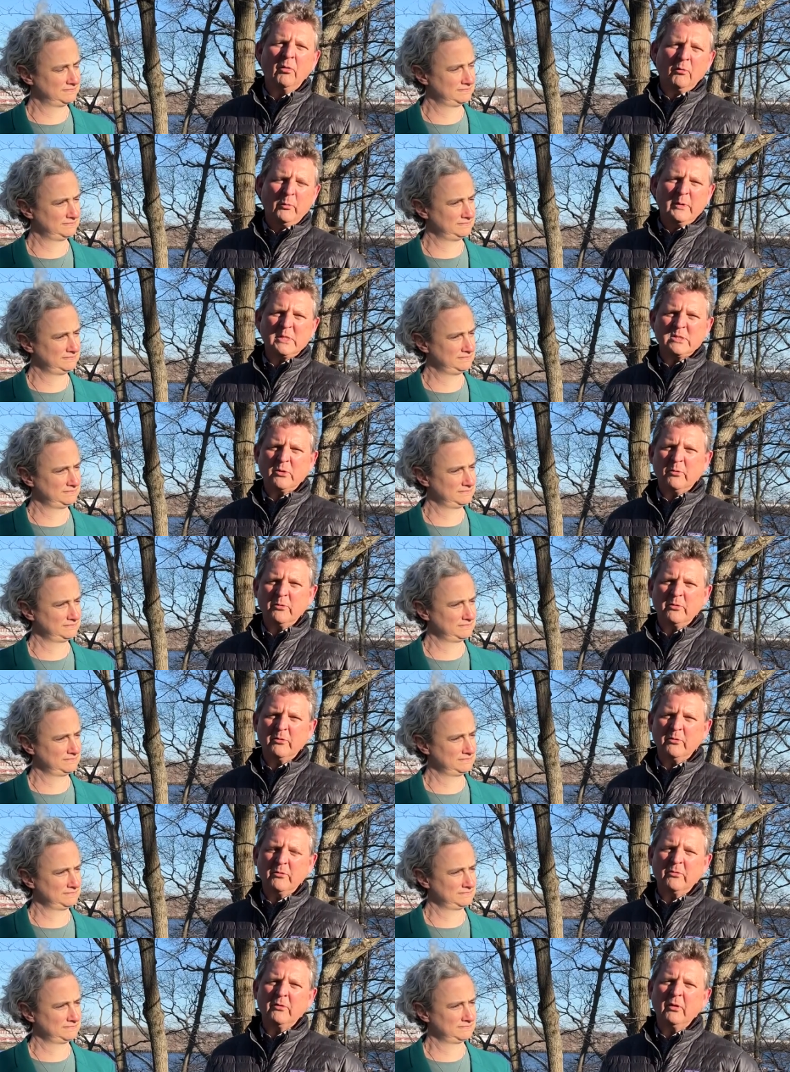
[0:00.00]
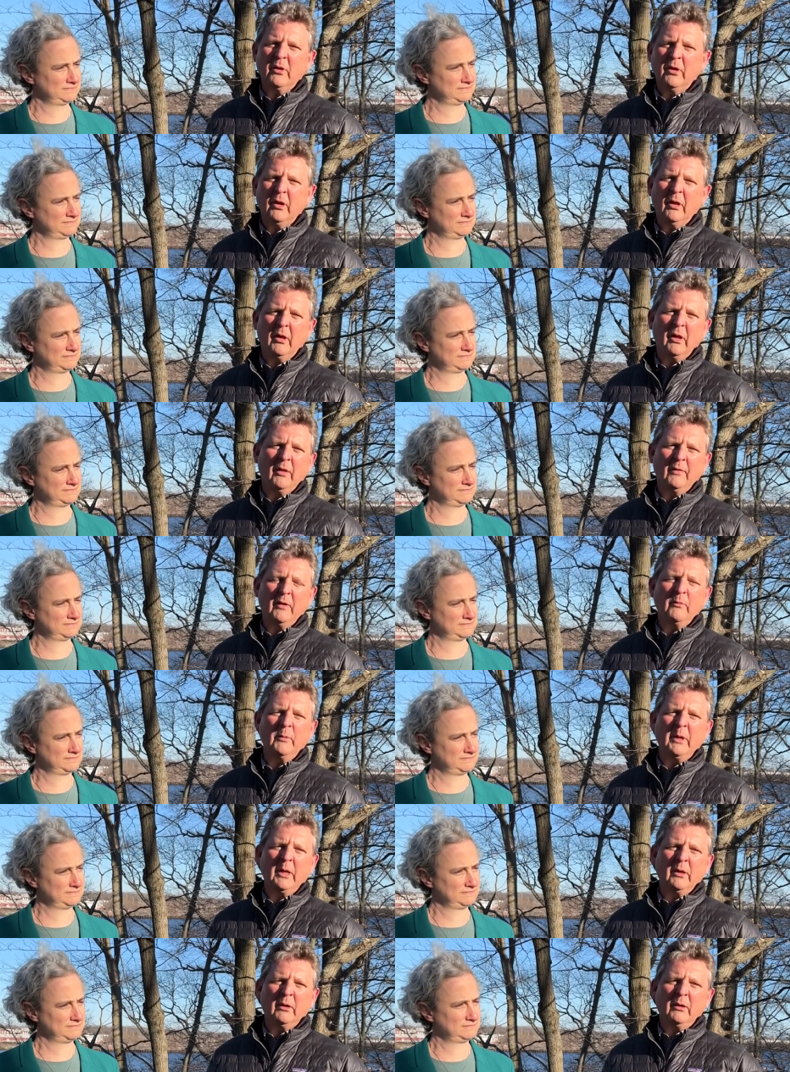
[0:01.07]
Speaker 1: the resources uh, that we
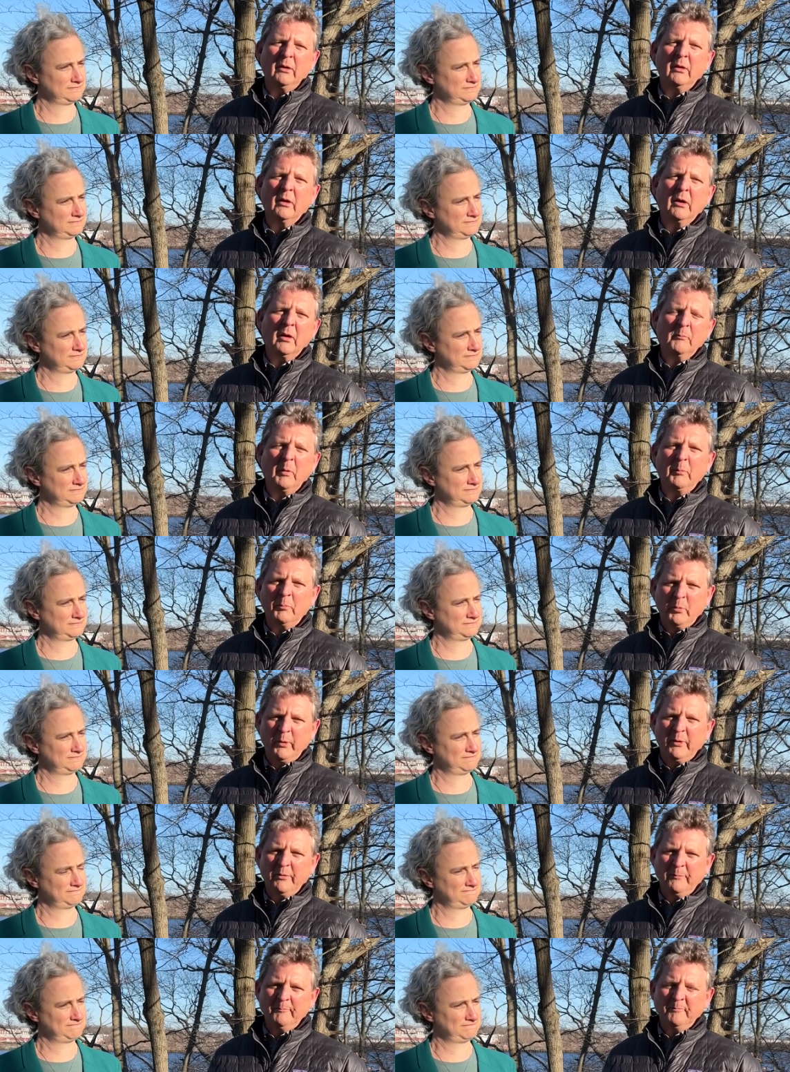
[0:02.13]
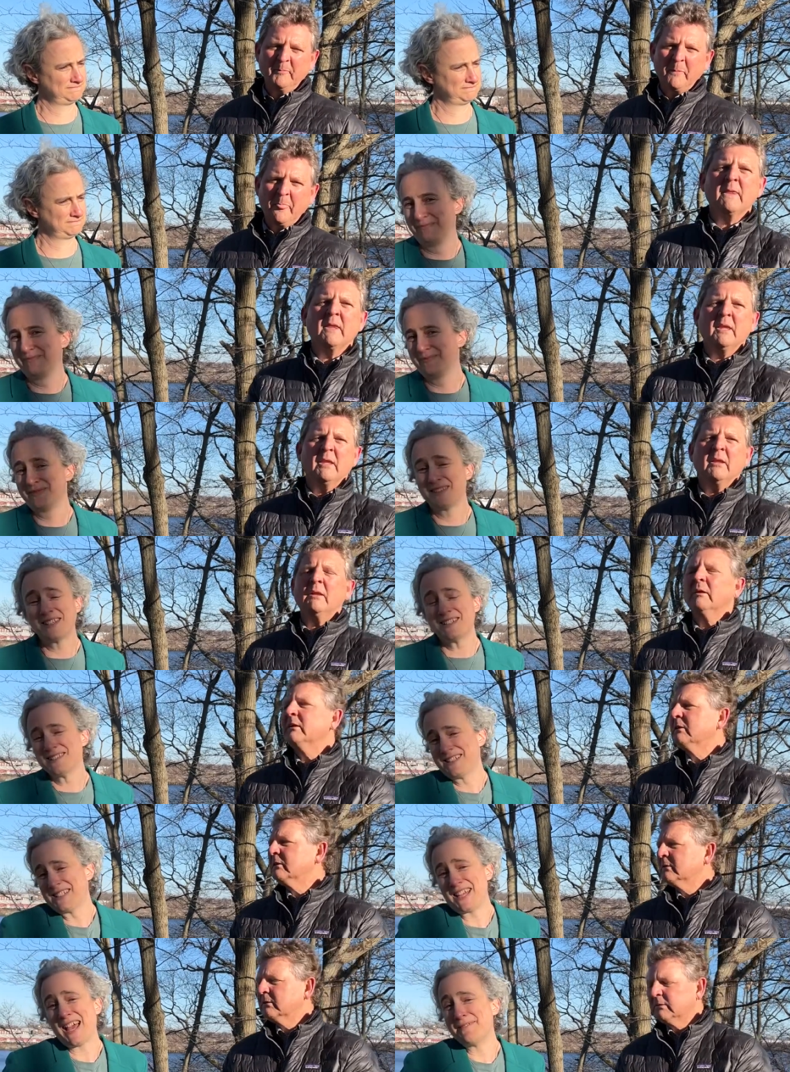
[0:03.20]
can come up with.
Speaker 2: The, the
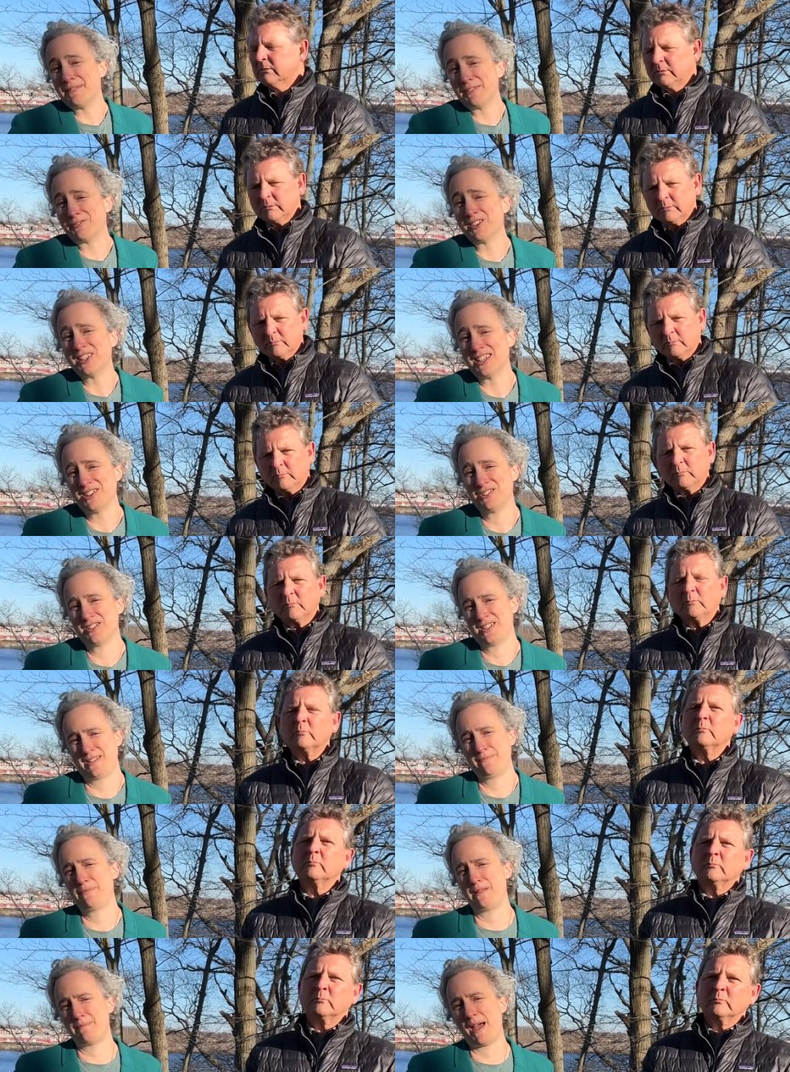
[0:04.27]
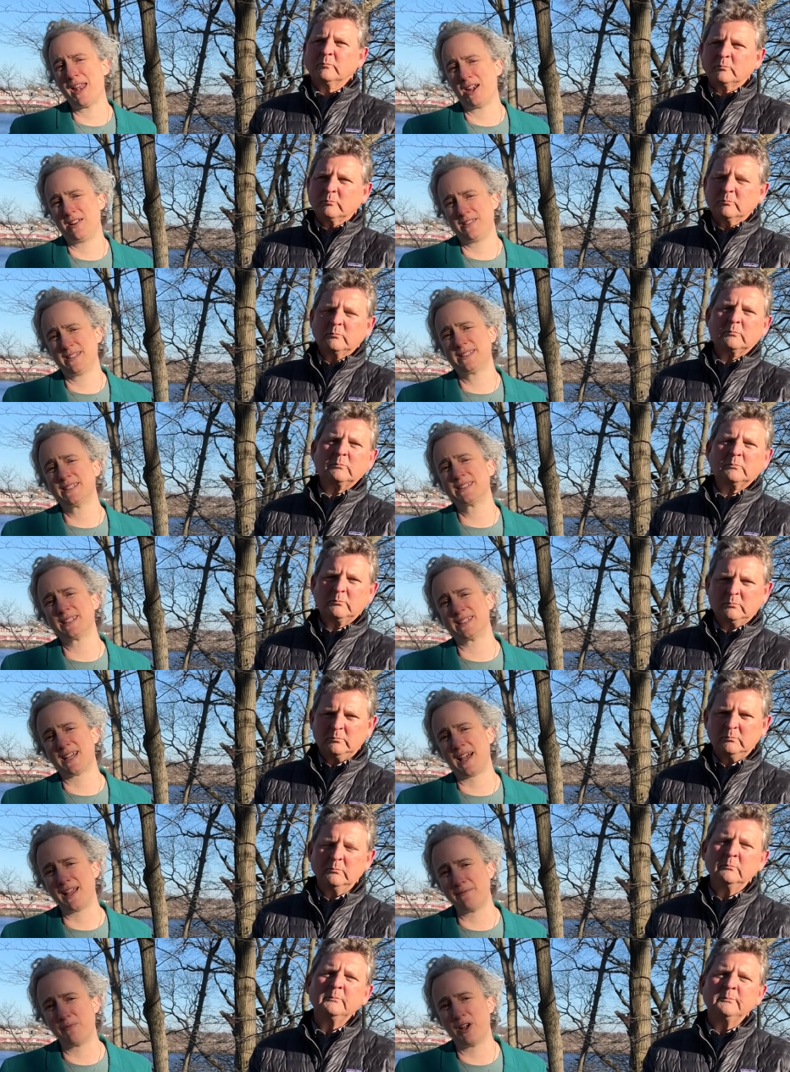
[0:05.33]
timing really couldn't be better. This is a
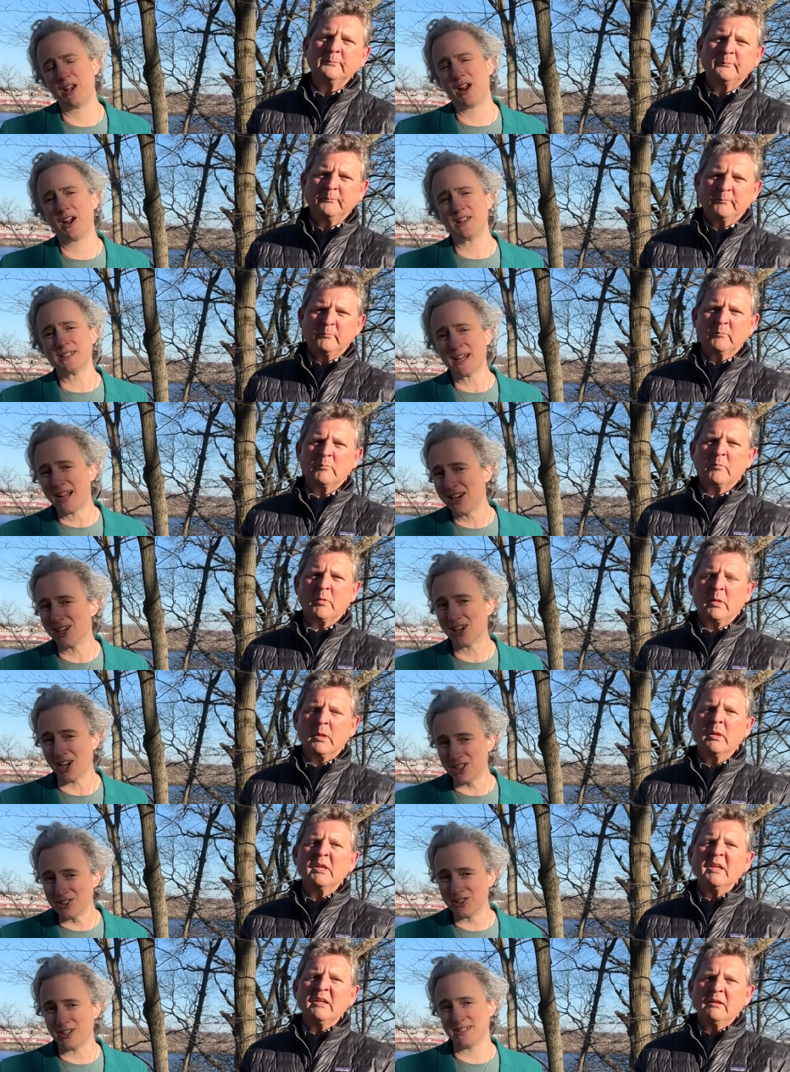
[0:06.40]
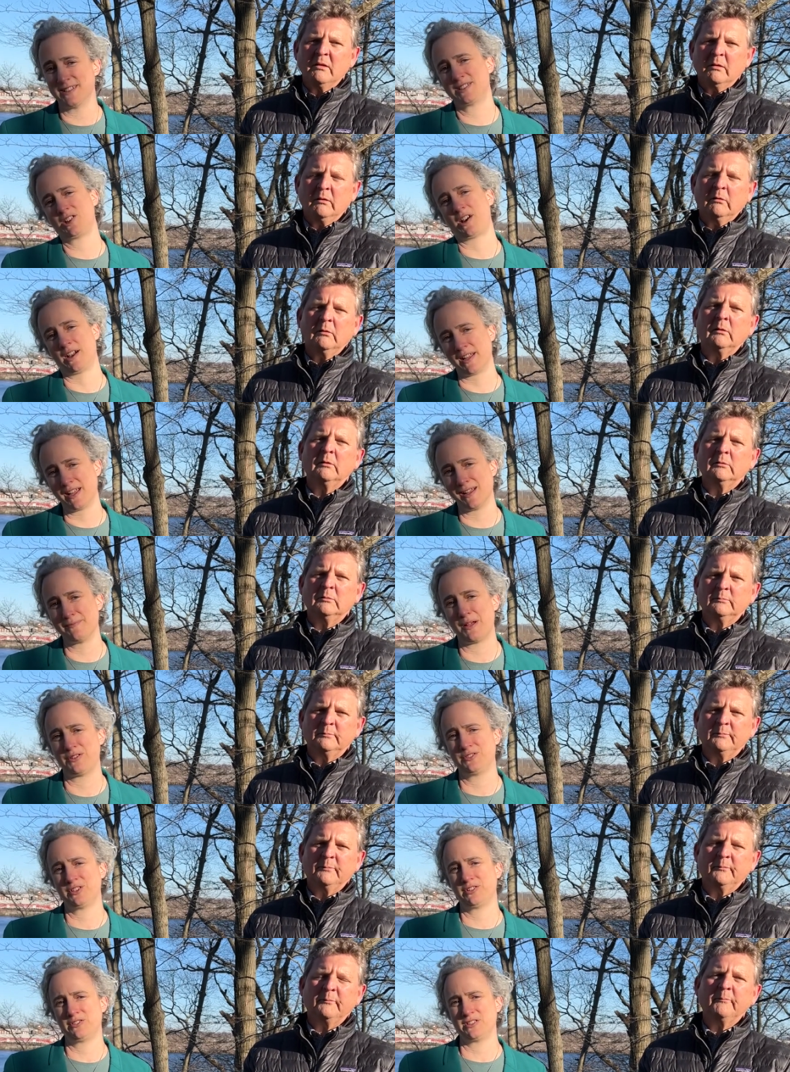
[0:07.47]
time when our entire country is talking about
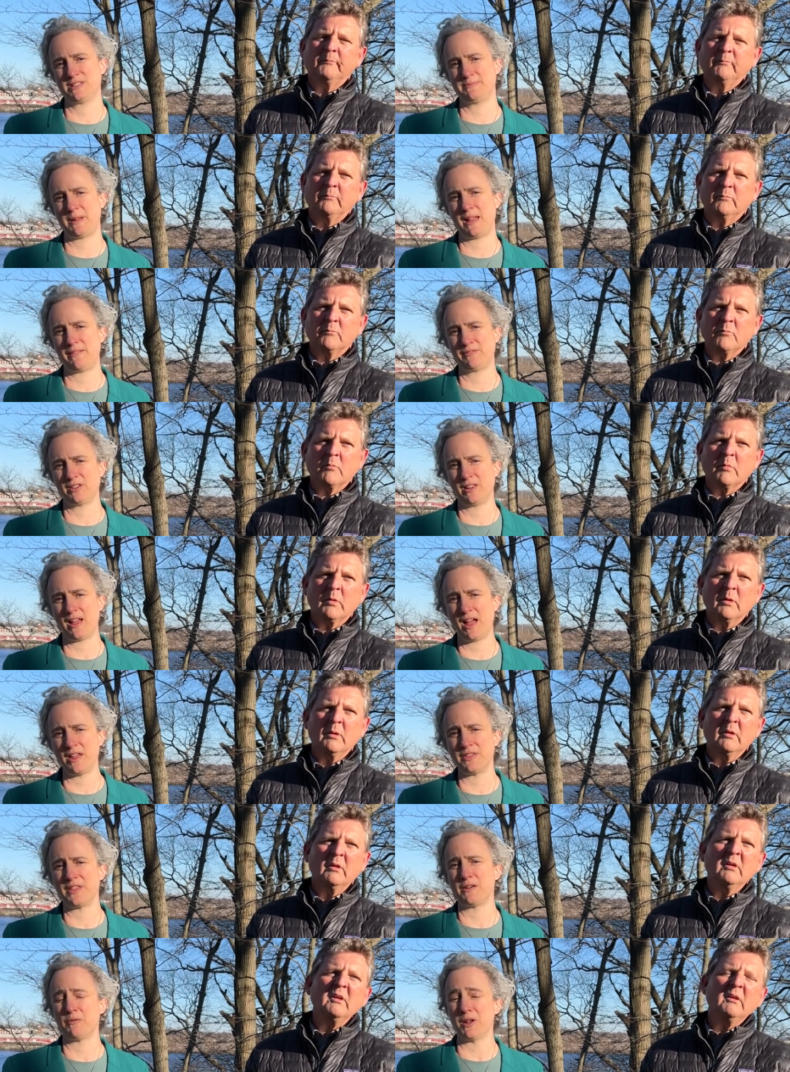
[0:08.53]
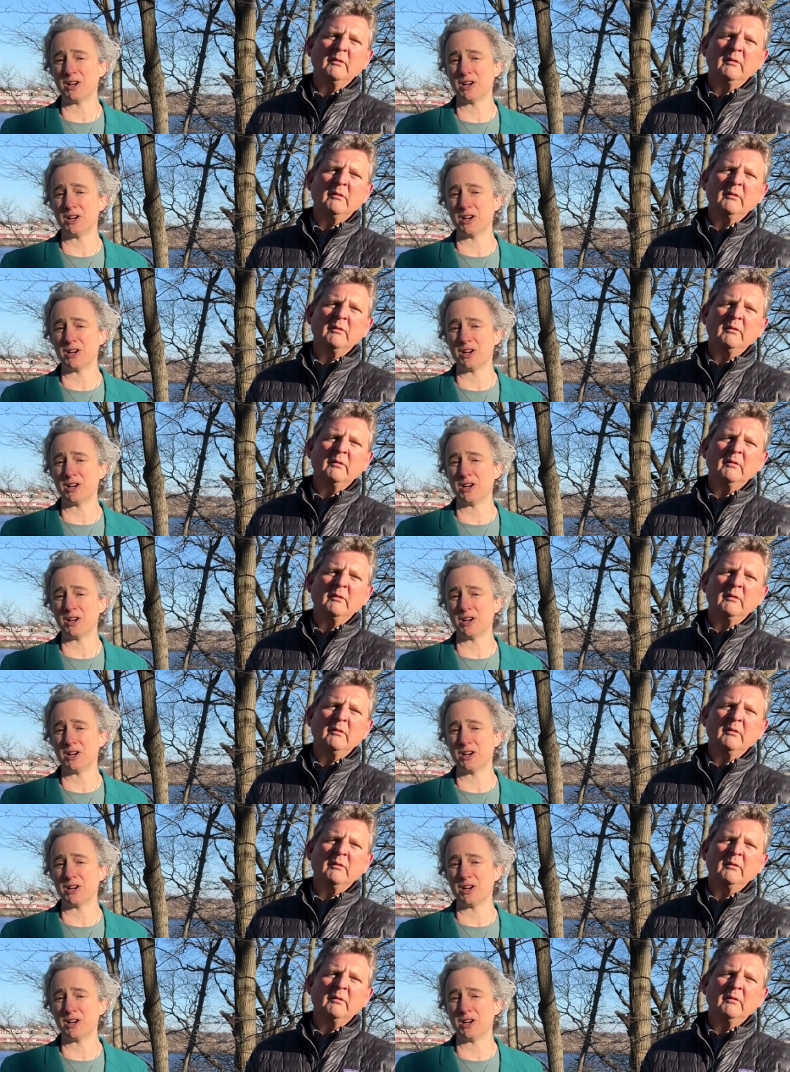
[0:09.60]
children's behavioral health and what